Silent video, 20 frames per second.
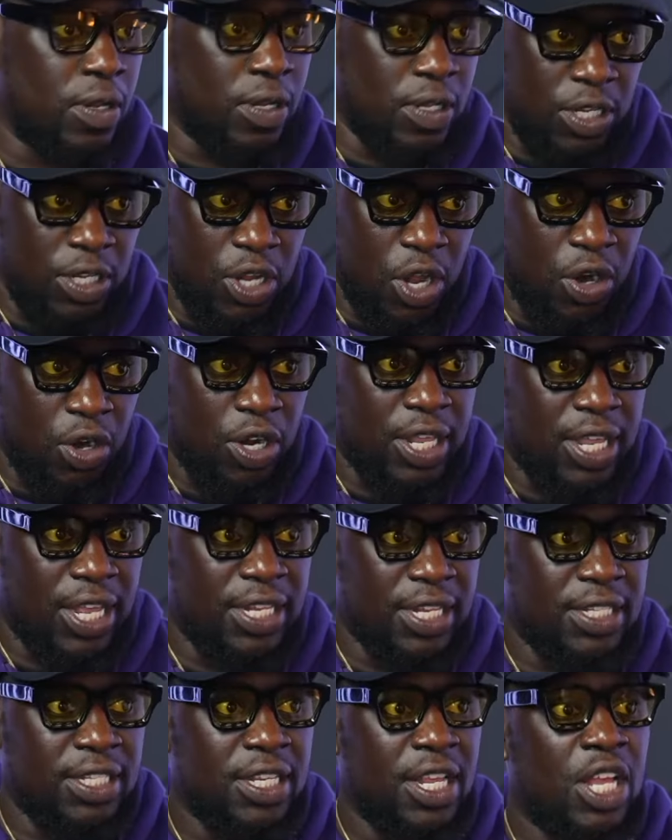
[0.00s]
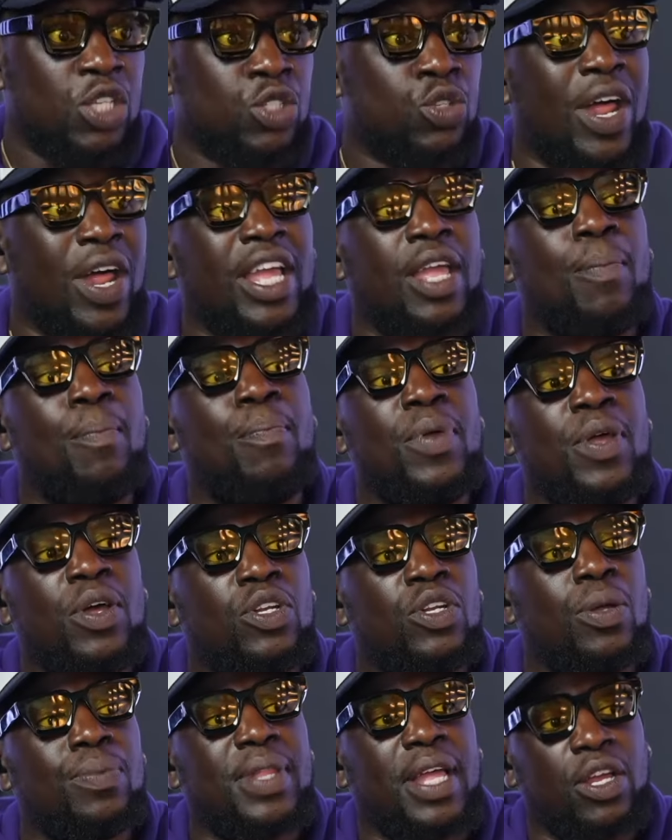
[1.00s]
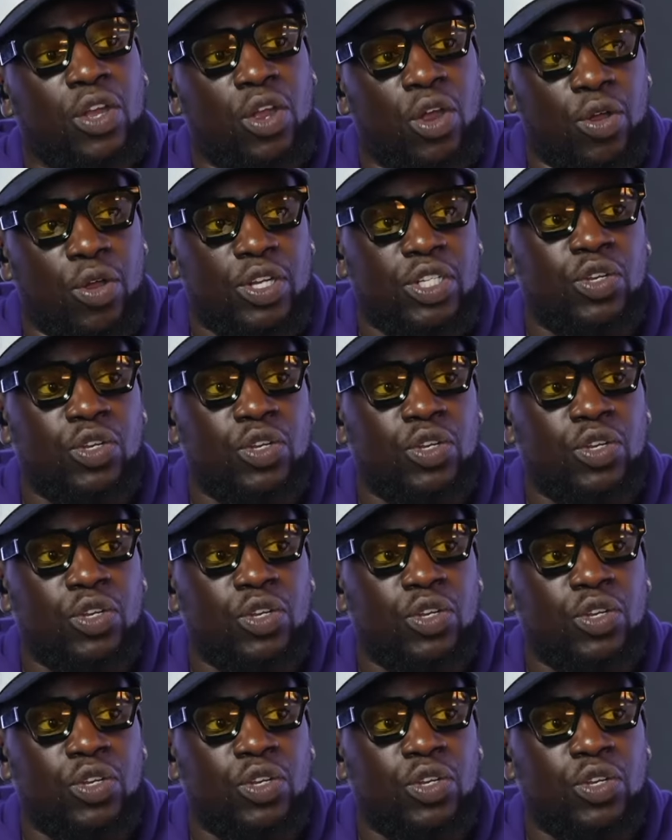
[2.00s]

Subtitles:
the younger kids, so I could build up that courage